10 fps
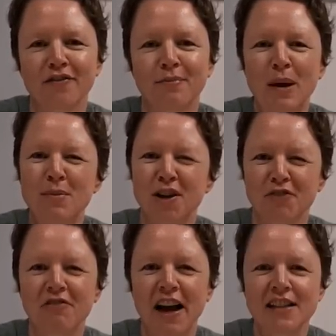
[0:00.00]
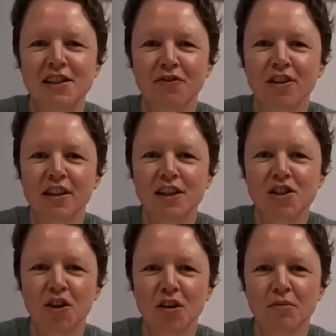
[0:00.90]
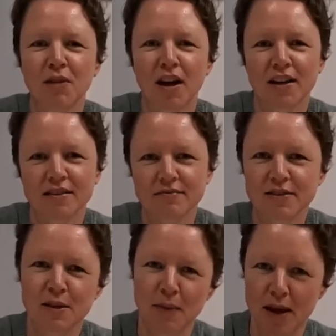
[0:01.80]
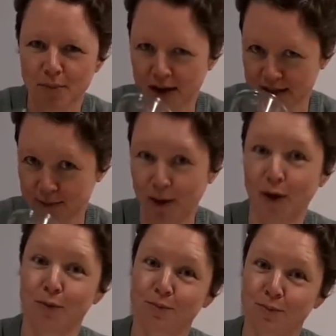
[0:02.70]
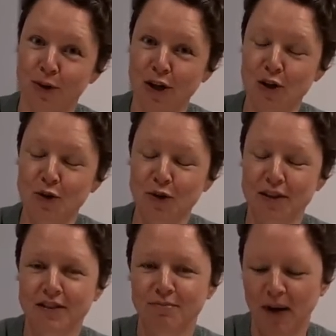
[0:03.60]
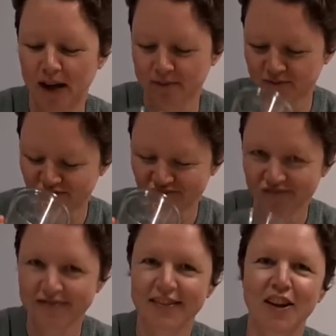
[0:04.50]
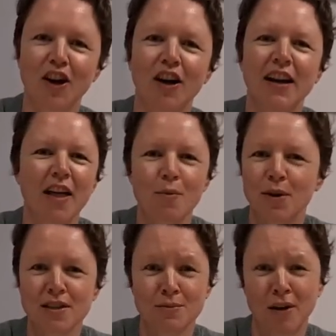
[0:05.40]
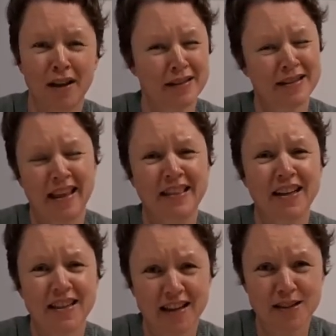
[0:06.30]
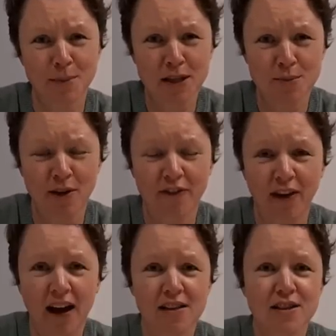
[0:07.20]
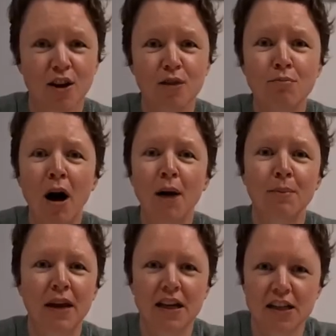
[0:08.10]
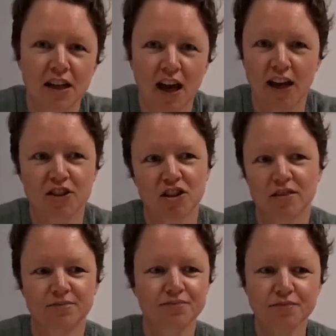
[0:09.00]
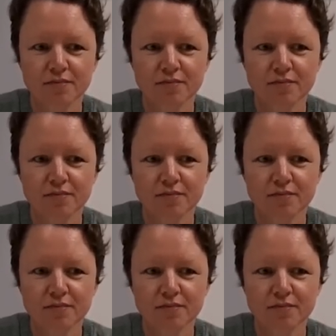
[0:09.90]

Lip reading: people can react differently to them. Like, to me it might smell pretty good, but you know, another person might think that that smells a bit foul. So it might be an indication